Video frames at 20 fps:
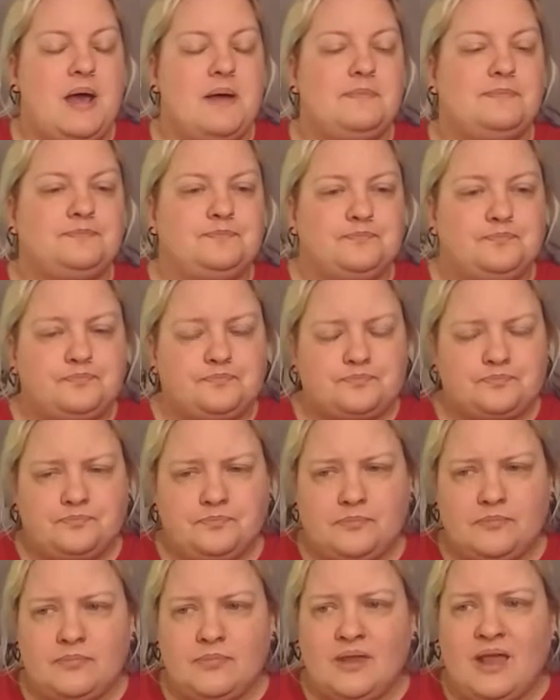And
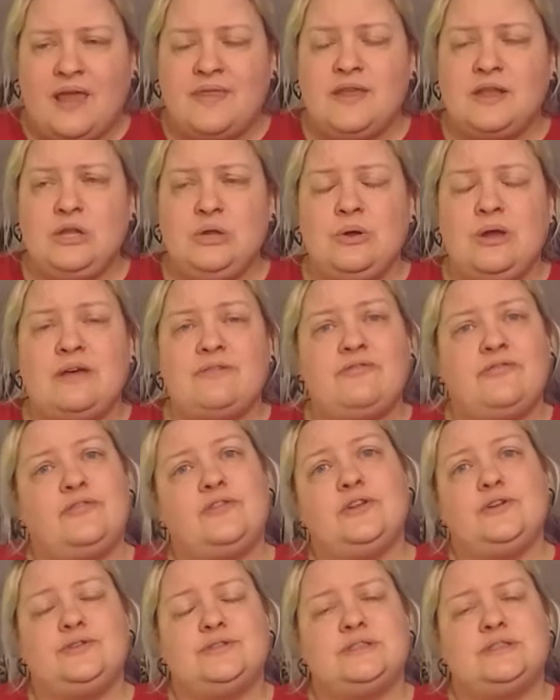then you have